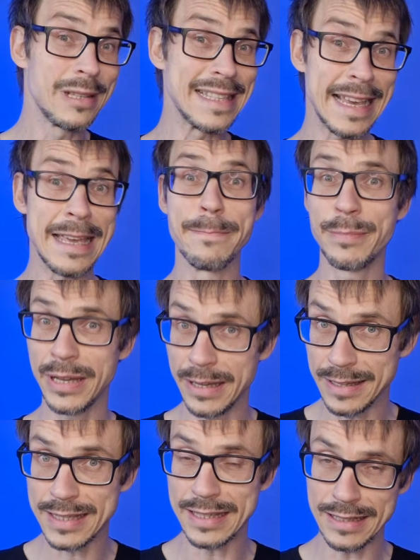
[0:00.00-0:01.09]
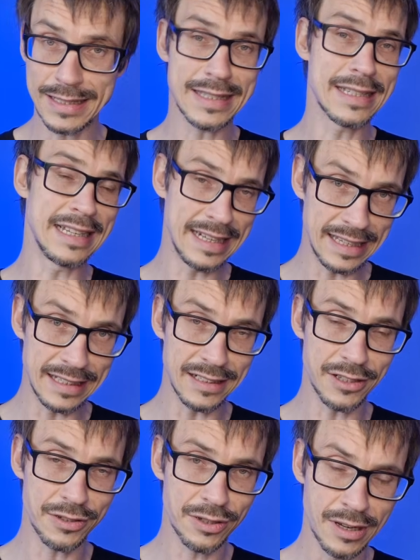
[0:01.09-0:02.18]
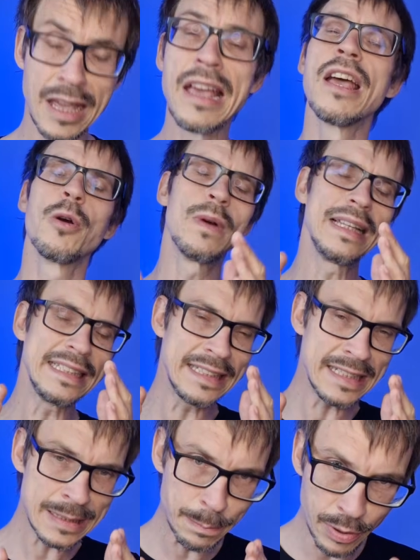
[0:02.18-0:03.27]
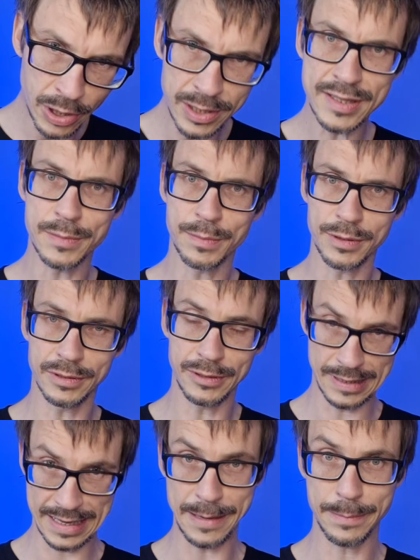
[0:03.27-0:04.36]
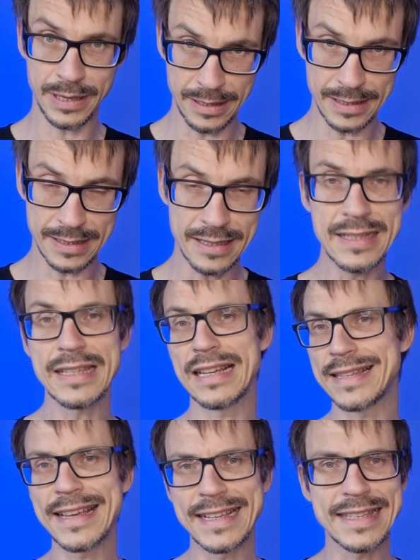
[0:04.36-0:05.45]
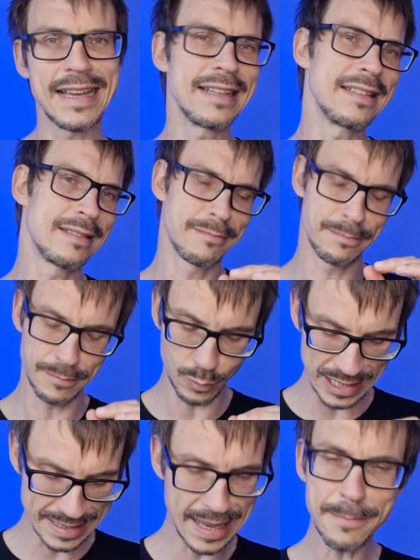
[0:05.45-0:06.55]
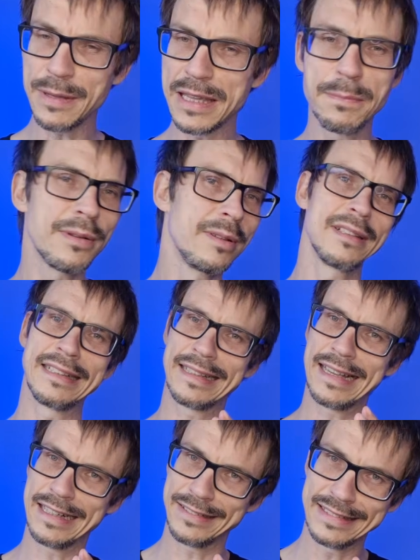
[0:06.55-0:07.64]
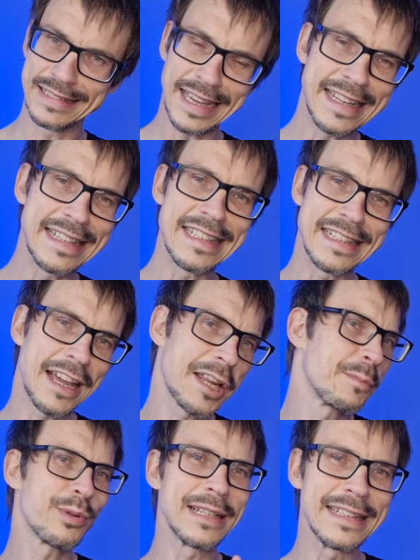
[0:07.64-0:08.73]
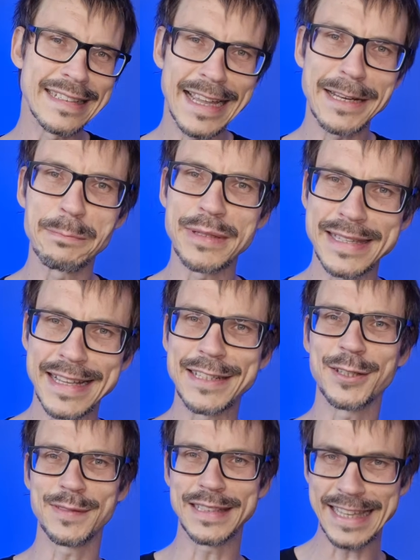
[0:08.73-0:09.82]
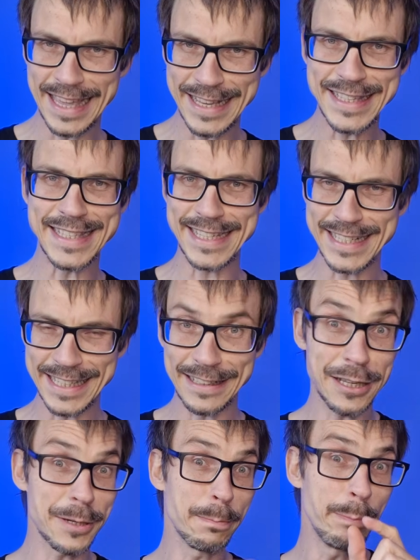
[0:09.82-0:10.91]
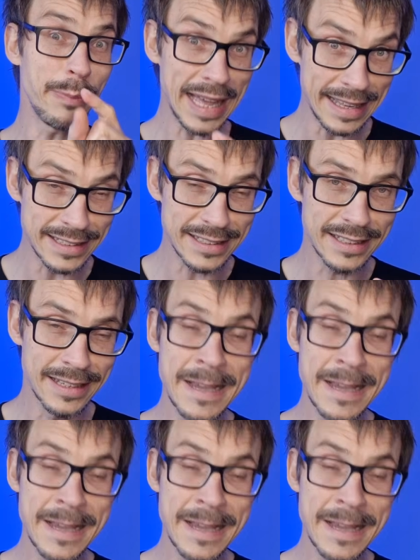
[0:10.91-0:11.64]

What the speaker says: to say persons in English? Well, it is possible to say persons. As I said, we say people in kind of 99.9% of the cases in English, but